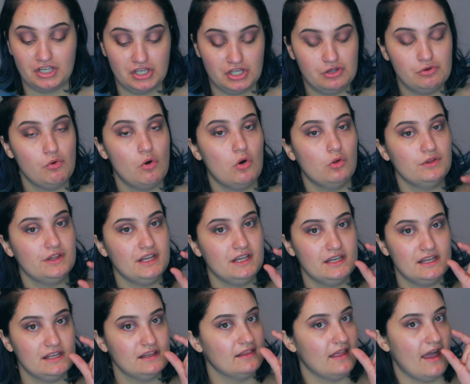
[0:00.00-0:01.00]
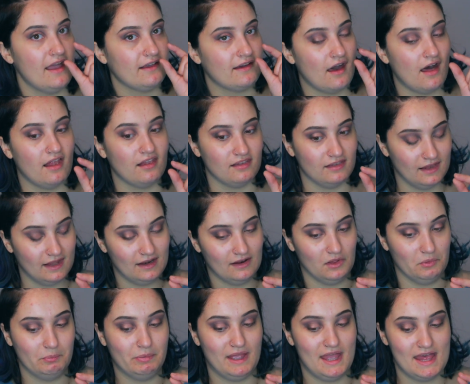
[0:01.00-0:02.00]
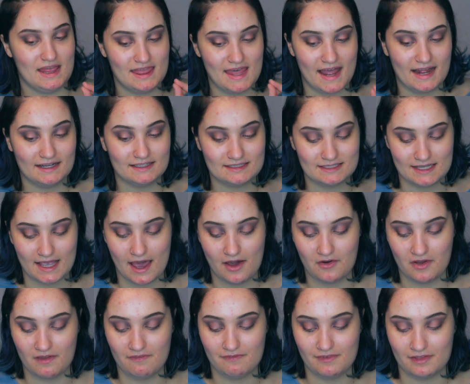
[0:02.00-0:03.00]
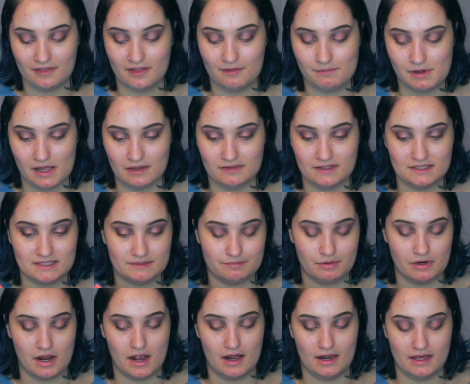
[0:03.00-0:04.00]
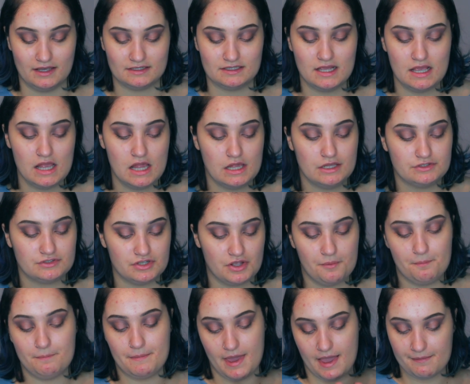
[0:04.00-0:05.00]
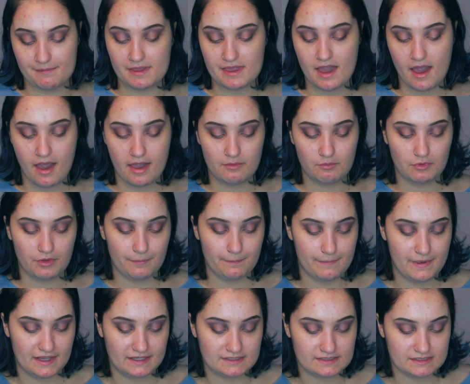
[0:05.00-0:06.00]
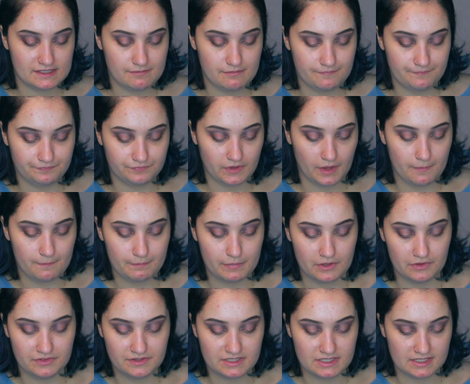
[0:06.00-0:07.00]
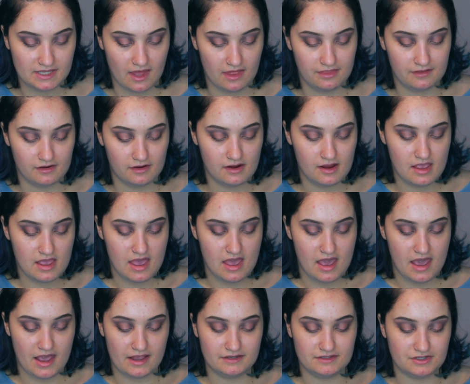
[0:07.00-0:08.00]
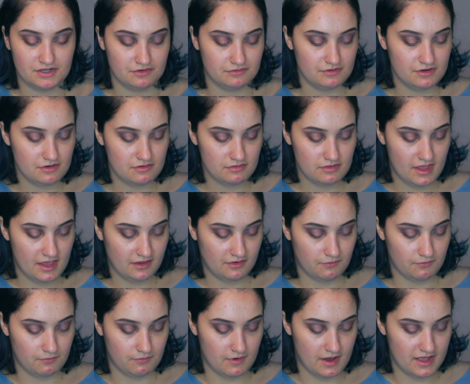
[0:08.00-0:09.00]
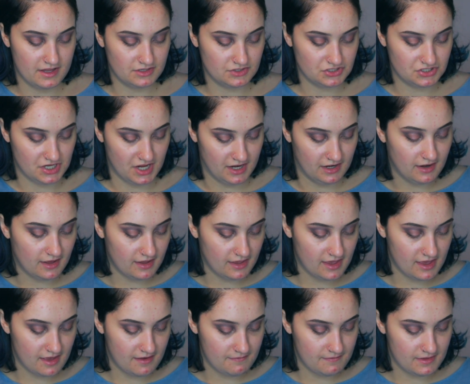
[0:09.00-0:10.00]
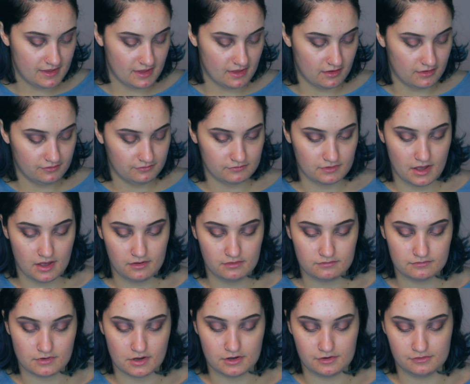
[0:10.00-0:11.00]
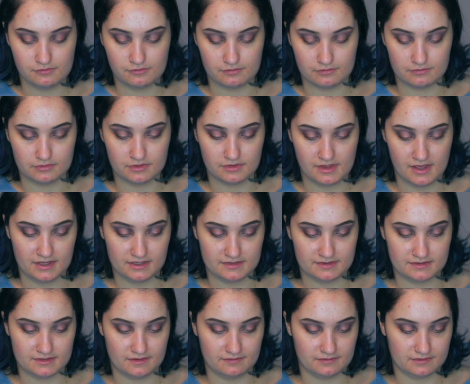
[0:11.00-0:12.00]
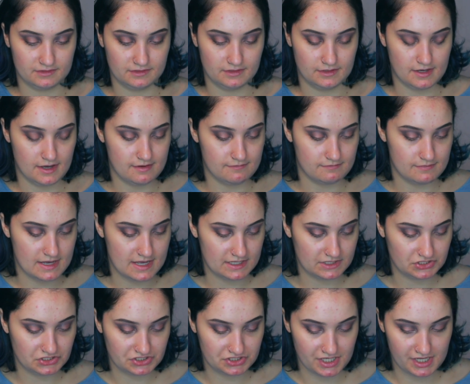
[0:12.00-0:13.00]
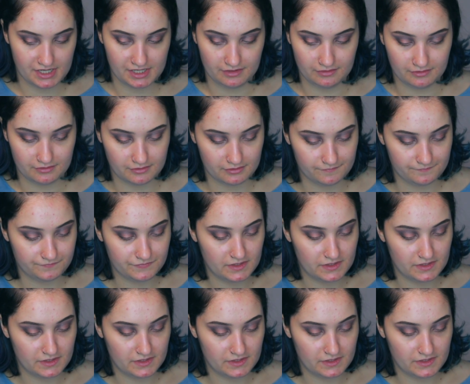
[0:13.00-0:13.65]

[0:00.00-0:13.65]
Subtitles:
Like you only need like a little bit. That's how I feel about this product. So maybe I will mix them both together. I don't know like what shade I am. Oh, that is definitely not my shade.